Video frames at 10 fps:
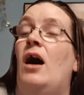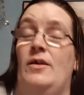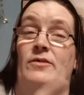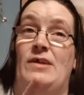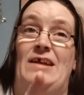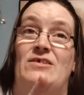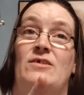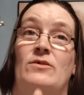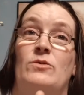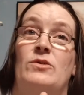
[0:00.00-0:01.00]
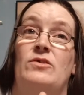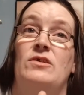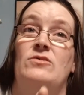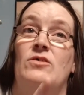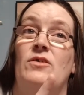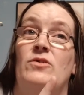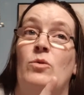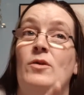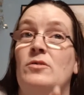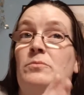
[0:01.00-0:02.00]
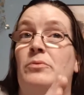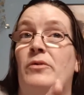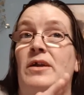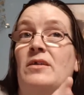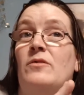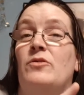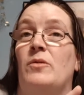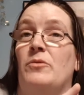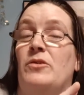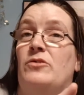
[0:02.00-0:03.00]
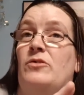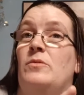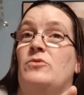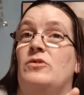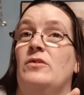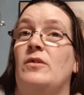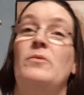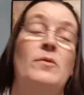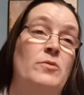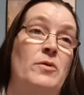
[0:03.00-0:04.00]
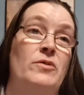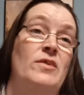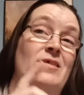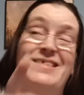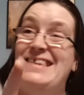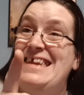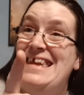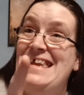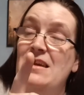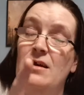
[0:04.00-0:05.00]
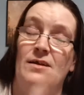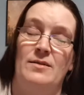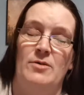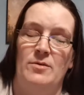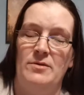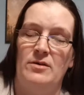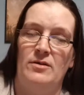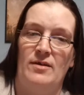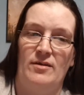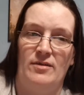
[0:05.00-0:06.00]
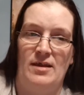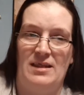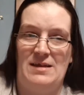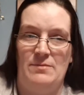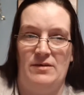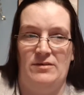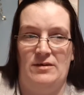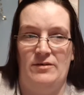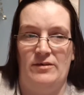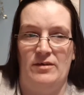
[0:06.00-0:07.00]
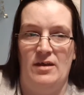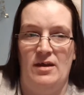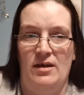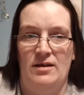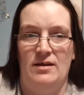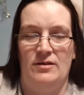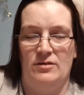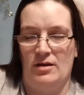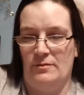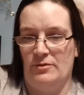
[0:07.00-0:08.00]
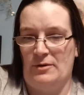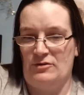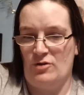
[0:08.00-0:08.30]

There is always a t-shirt. There's always a print of some description. Sometimes a poster. There's a tea at the moment, because that's their theme this year, is special